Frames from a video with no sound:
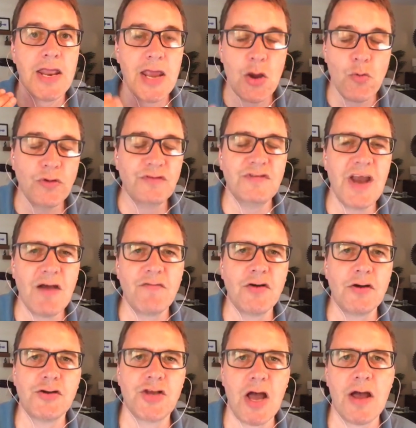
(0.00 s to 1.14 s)
It was
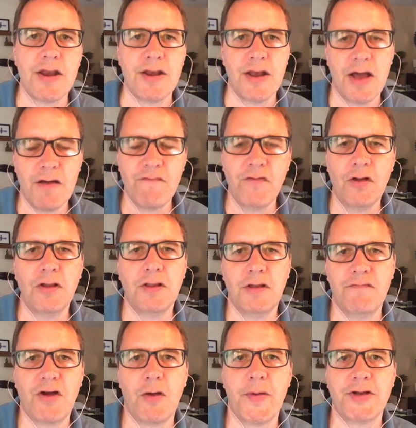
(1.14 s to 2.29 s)
never done. A full
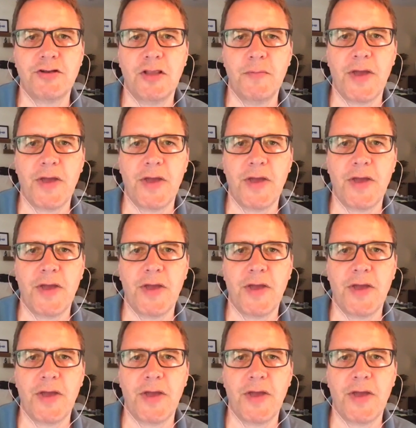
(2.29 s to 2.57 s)
environmental